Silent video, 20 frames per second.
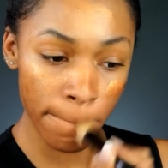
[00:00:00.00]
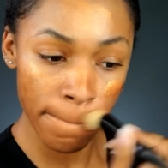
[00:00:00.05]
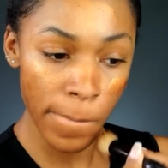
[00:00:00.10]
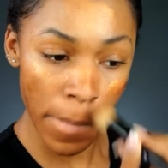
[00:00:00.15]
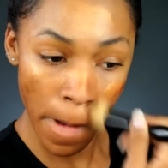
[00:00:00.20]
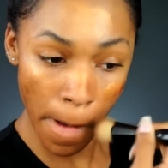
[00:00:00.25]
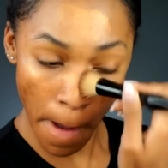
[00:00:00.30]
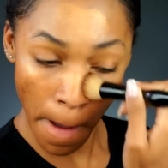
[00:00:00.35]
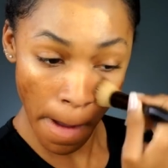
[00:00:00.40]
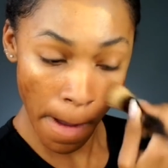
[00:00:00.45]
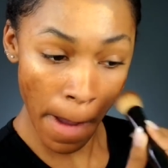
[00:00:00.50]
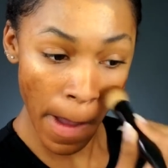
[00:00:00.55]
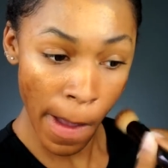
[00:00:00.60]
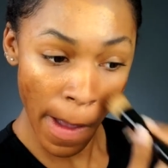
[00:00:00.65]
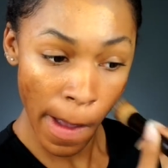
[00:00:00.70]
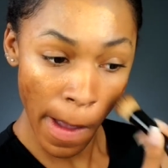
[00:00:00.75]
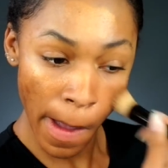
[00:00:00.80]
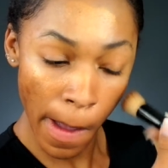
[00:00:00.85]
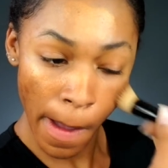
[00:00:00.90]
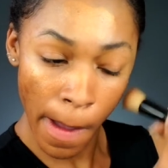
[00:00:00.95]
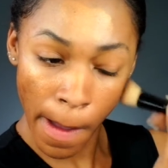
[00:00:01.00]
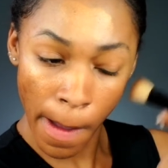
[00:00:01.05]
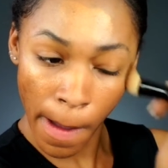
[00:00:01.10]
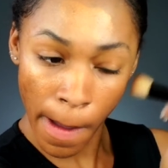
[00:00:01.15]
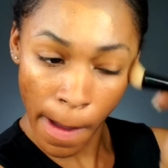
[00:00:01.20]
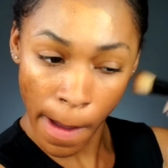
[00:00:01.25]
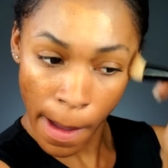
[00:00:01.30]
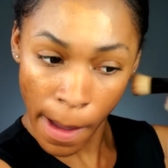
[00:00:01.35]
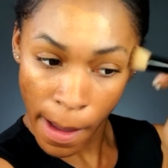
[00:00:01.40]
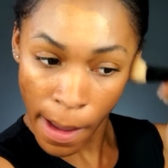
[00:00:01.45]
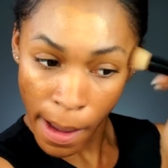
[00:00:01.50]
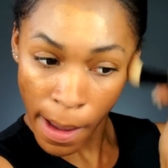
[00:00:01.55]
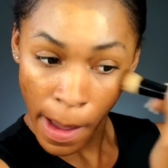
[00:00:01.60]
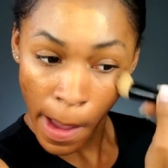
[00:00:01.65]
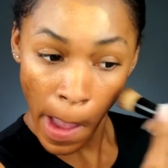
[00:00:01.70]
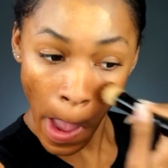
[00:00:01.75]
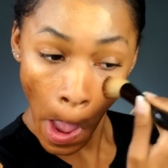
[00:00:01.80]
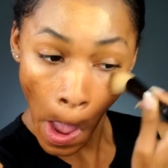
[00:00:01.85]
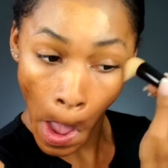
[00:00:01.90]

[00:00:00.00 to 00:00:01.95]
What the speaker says: No one is speaking in this clip.